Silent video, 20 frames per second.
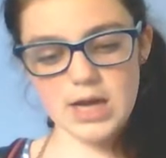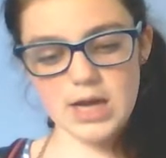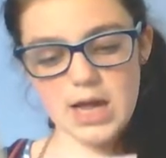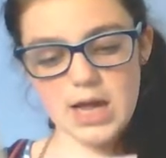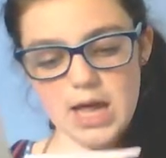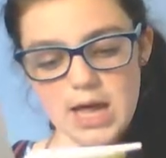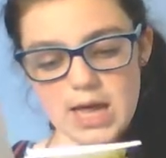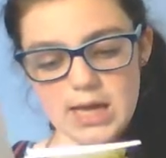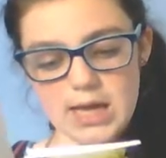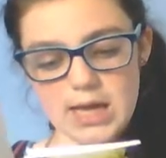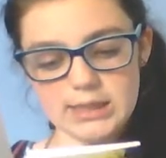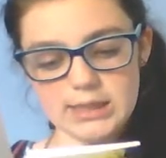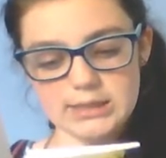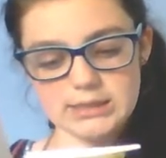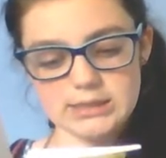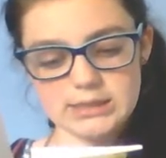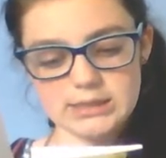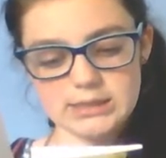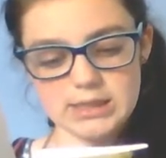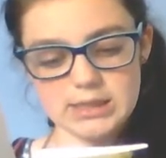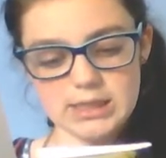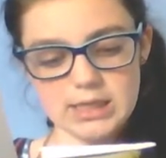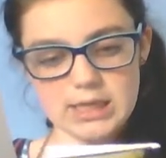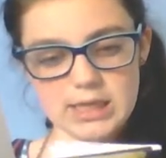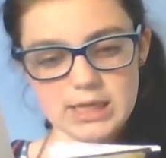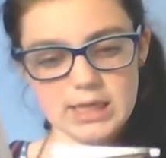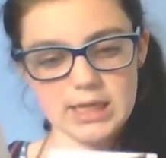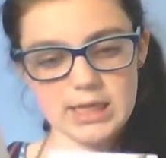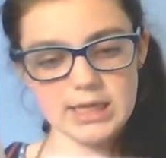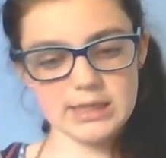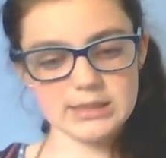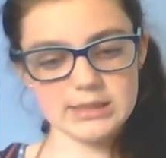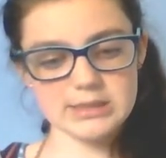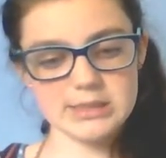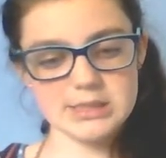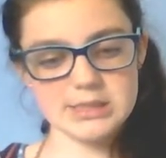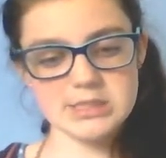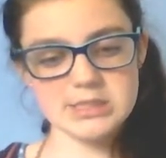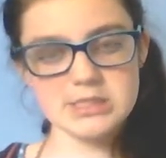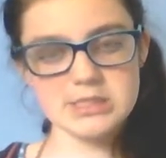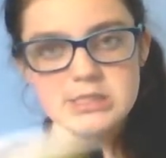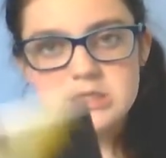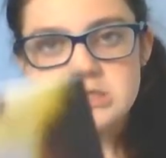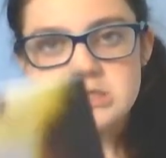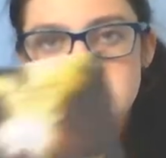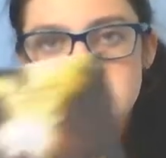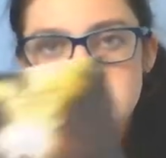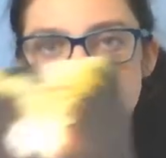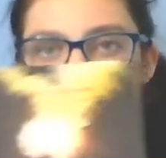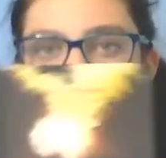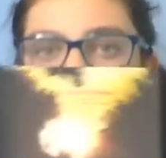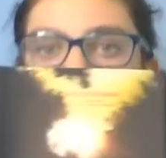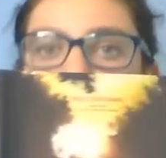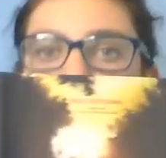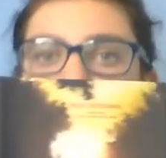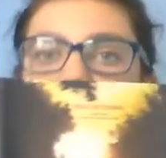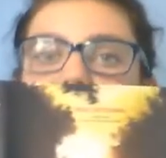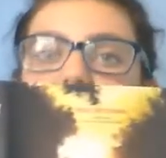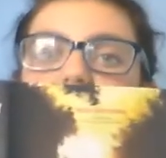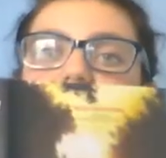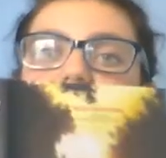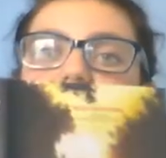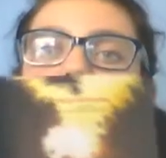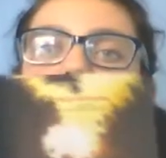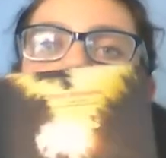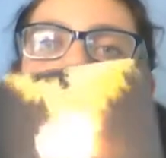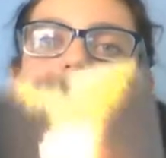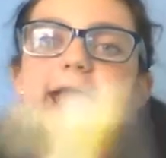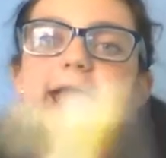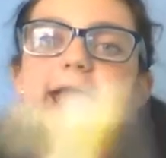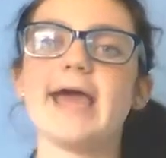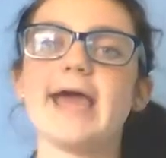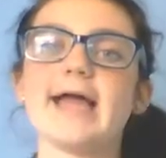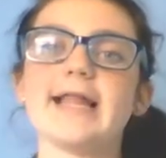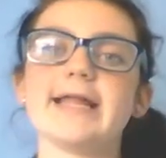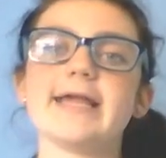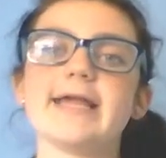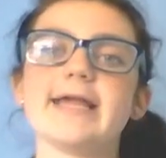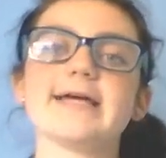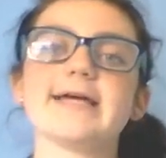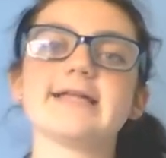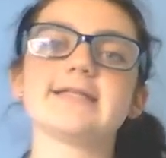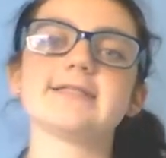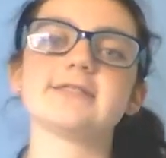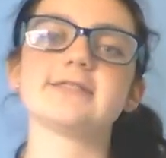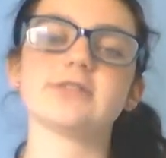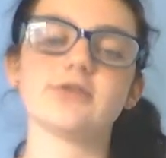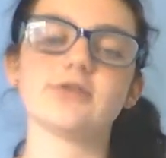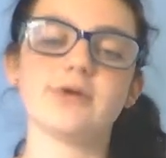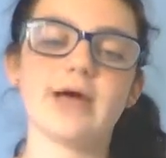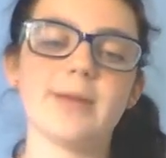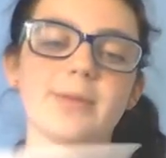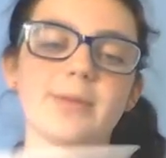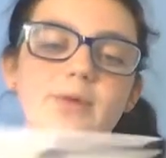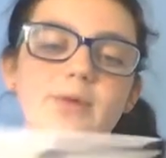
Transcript: and it is about like aliens who come in